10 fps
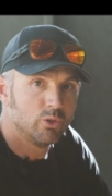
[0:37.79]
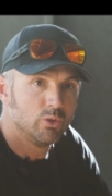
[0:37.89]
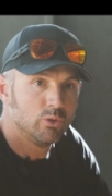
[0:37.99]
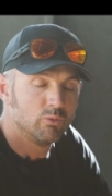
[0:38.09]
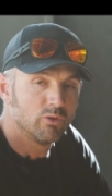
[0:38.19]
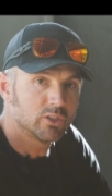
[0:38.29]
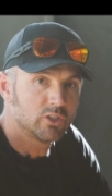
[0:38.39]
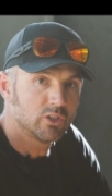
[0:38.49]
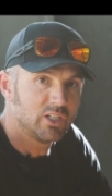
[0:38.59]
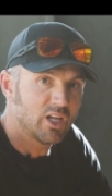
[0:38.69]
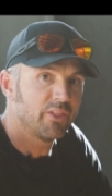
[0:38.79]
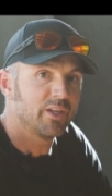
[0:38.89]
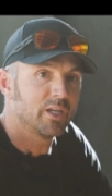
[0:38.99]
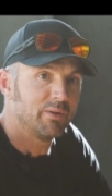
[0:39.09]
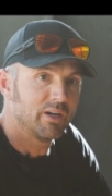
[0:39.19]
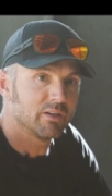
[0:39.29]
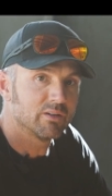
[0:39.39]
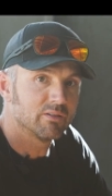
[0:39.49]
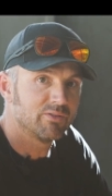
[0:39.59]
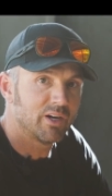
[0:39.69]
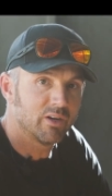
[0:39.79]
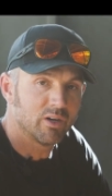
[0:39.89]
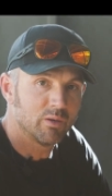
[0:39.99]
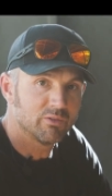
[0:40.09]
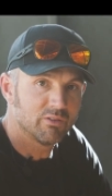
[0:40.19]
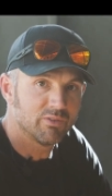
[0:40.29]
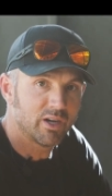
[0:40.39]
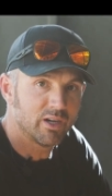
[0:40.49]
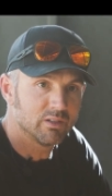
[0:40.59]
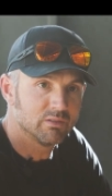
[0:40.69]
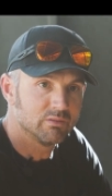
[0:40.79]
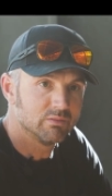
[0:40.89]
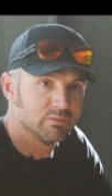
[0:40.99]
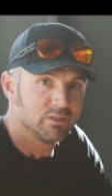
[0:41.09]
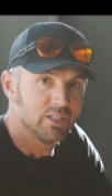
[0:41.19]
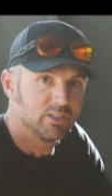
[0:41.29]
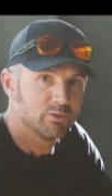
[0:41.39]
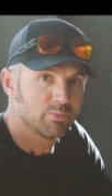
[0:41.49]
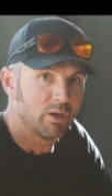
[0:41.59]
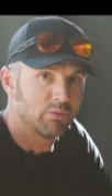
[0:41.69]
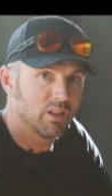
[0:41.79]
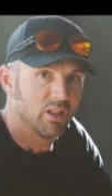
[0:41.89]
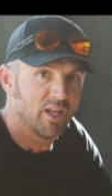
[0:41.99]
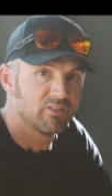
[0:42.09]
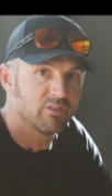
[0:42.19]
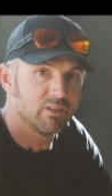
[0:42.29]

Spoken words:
who knew virtually nothing about firearms, had fired each probably less